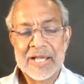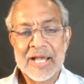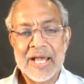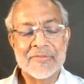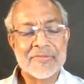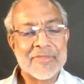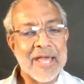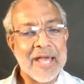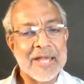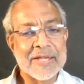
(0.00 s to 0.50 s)
So
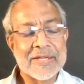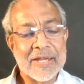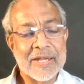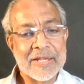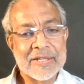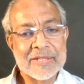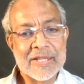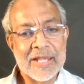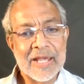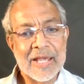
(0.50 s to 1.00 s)
and you that,
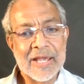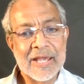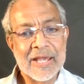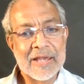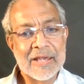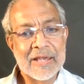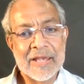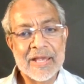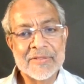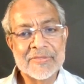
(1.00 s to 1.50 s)
went and, you went and
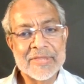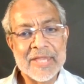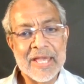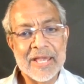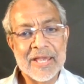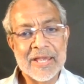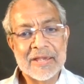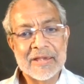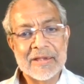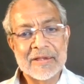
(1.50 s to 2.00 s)
fired him. I
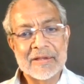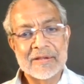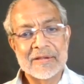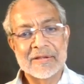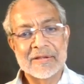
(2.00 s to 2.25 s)
did.